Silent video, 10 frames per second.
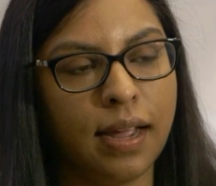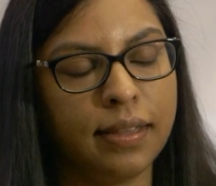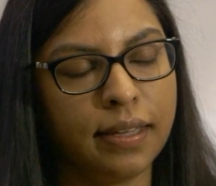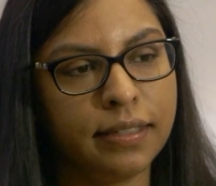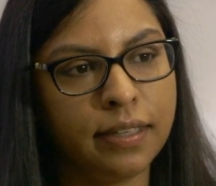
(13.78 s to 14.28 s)
I
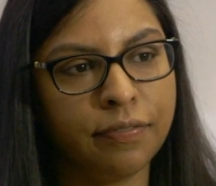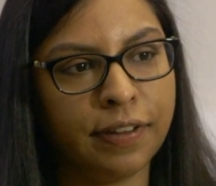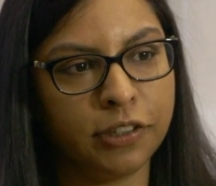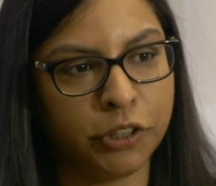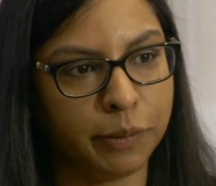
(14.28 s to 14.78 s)
then did a
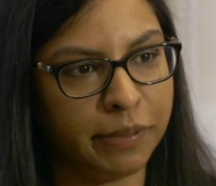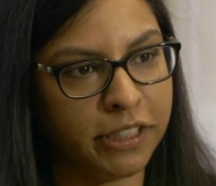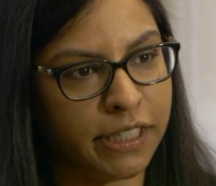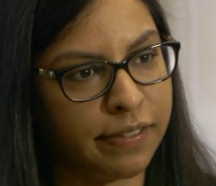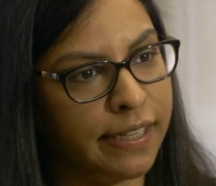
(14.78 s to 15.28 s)
fellowship in
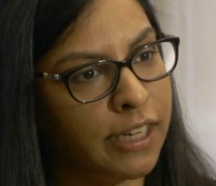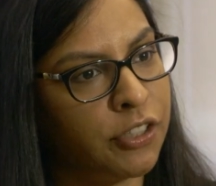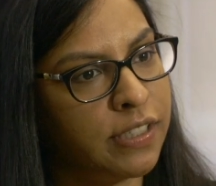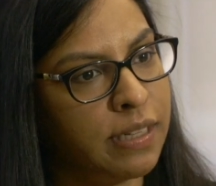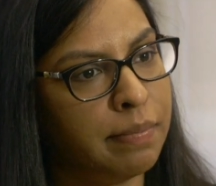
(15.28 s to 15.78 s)

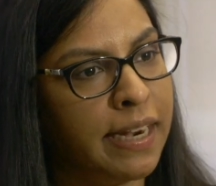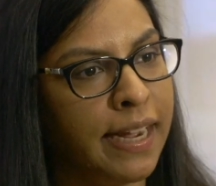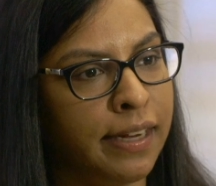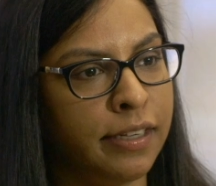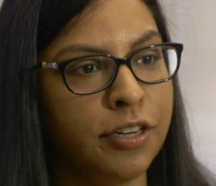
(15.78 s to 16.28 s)
geriatrics in
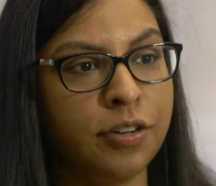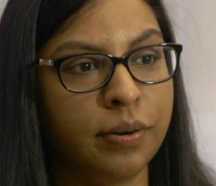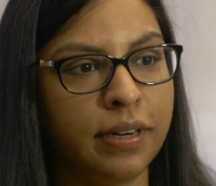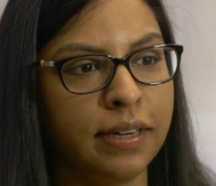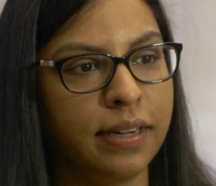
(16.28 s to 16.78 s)
Manhattan, New York.